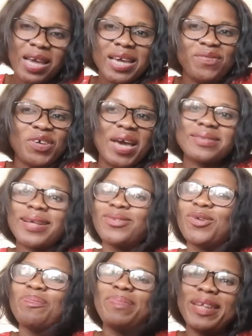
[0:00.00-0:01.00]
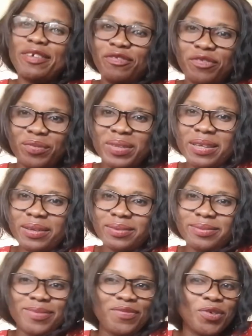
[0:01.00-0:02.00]
If you guys are not playful,
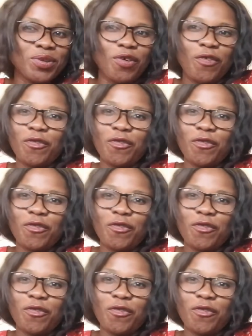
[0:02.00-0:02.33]
if you're not